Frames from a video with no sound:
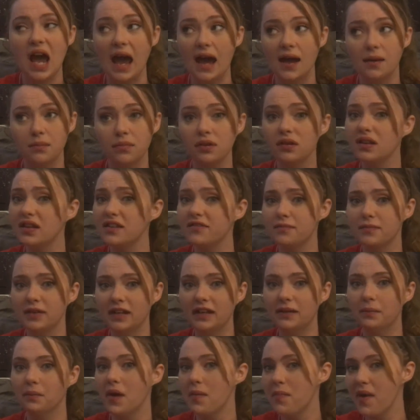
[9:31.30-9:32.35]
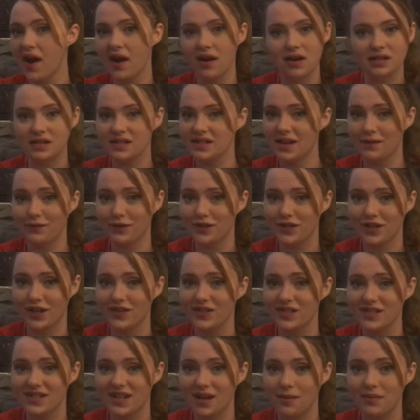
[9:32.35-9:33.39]
And believe me, my parents never saw
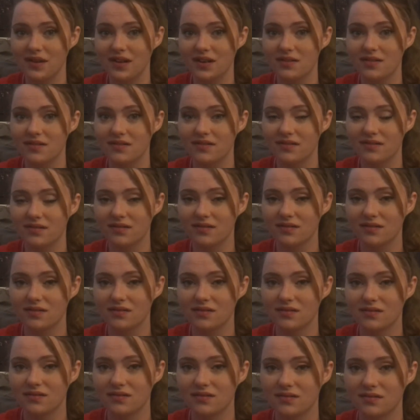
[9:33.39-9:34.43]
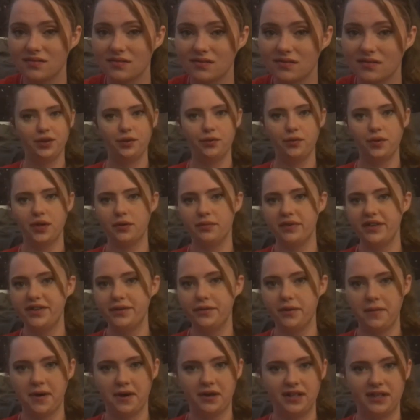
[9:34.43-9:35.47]
this coming. So what do we
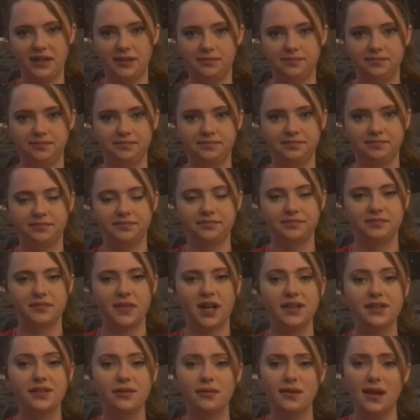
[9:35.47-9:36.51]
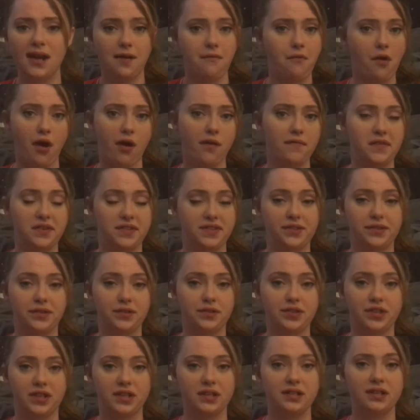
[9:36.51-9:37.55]
do about it? I don't have all of the
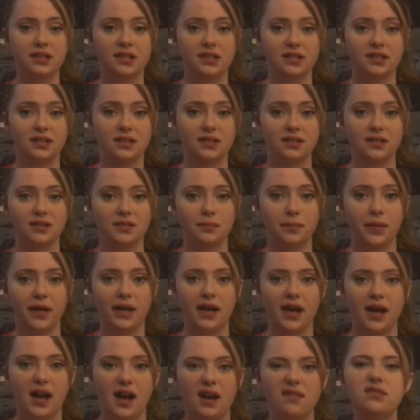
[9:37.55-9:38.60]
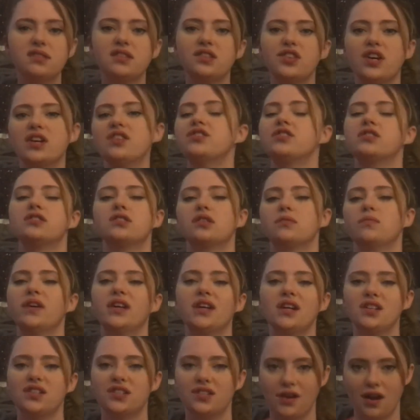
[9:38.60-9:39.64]
solutions, but I have suggestions on
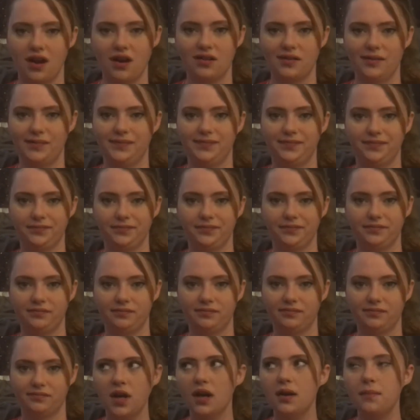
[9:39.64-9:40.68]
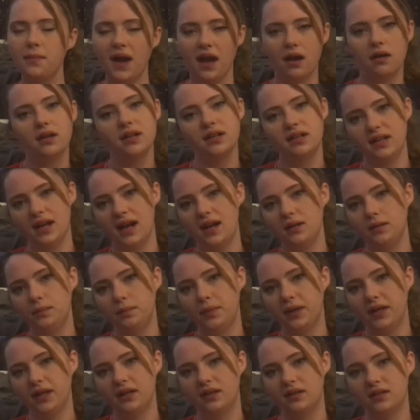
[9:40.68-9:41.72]
where to start. I'm not a parent yet,
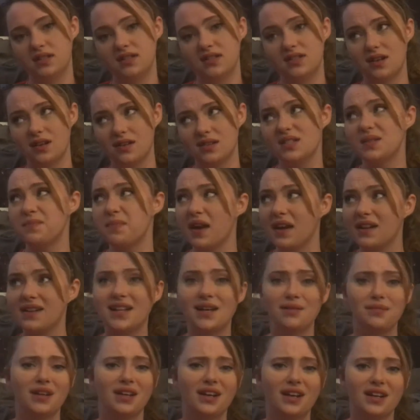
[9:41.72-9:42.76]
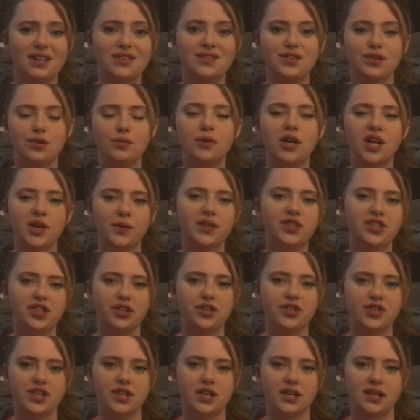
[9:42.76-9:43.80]
but sans pandemic, I do work with
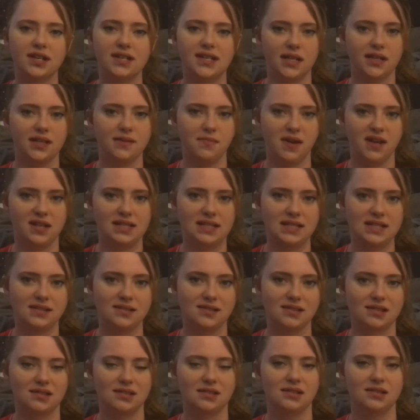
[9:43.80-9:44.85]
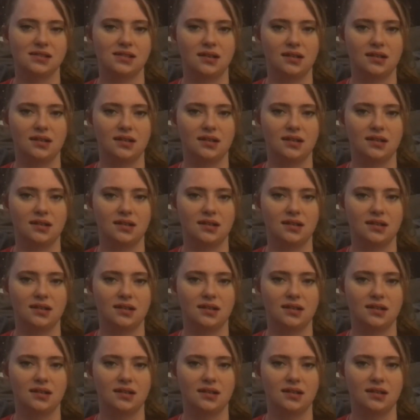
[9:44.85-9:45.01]
children on a daily basis.